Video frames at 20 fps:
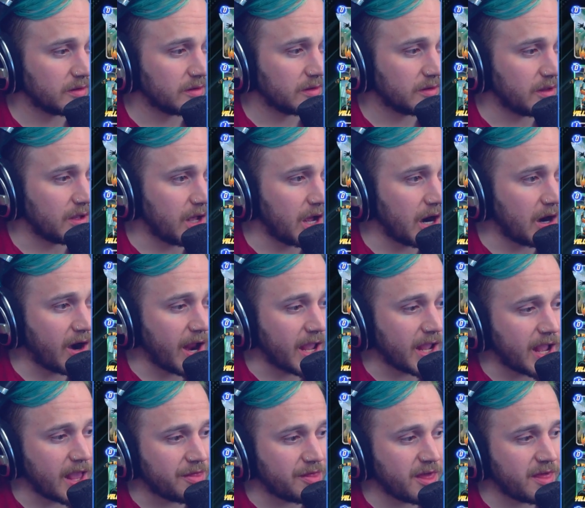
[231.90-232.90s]
All right,
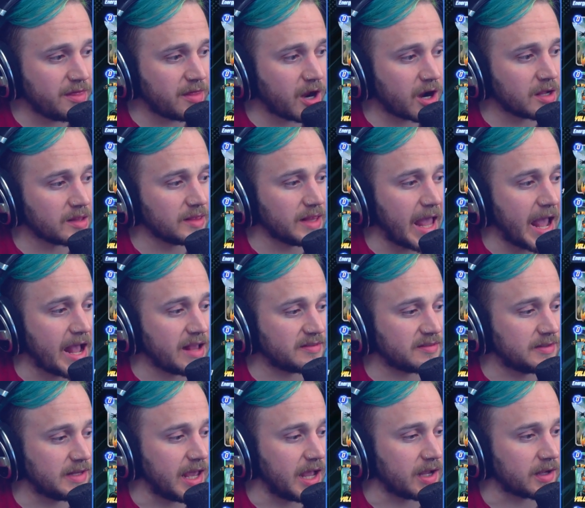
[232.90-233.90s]
and then our
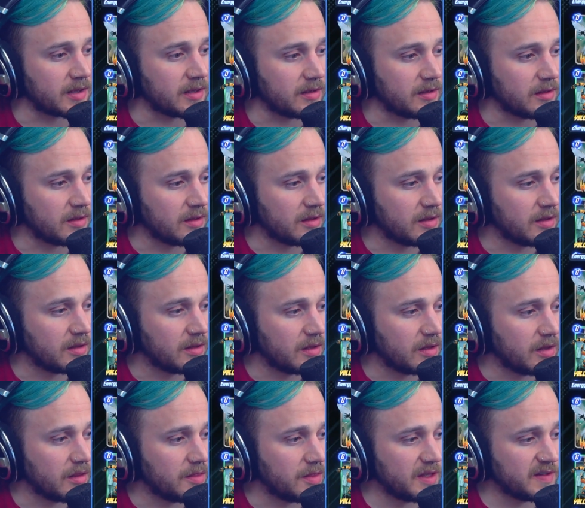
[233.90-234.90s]
last deck.
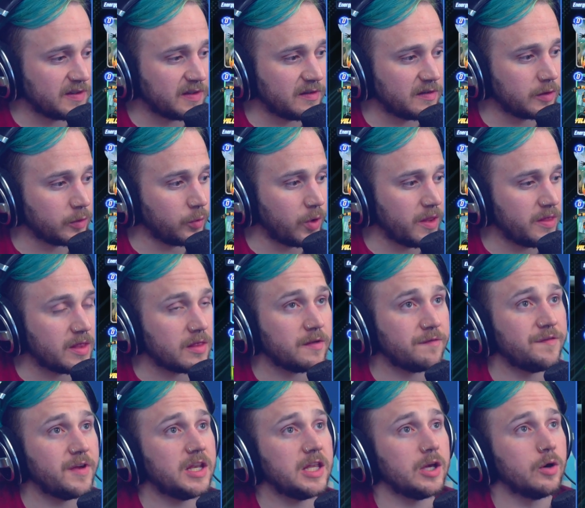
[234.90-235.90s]
This is the one that the
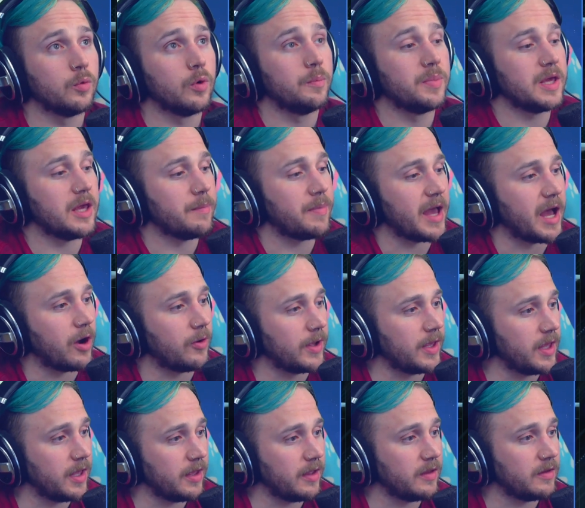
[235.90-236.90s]
video will be about,
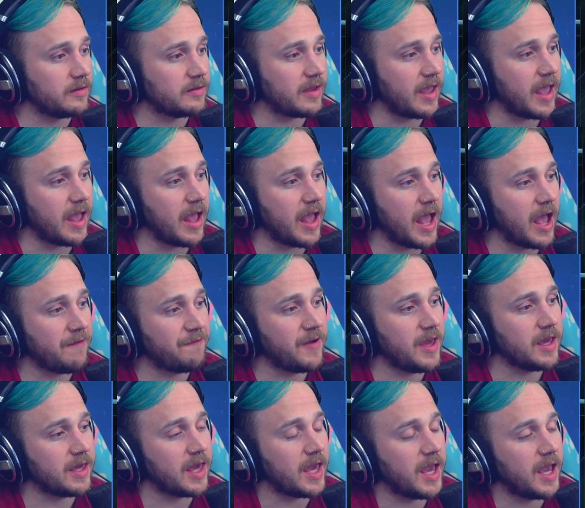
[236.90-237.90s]
is
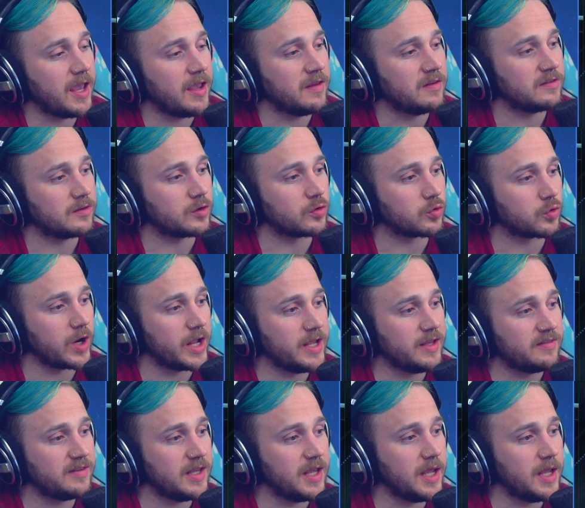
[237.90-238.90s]
FAK's
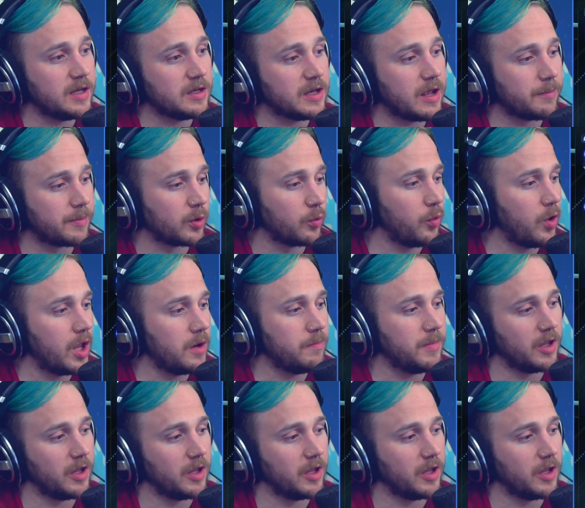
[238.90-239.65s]
crazy #1 mill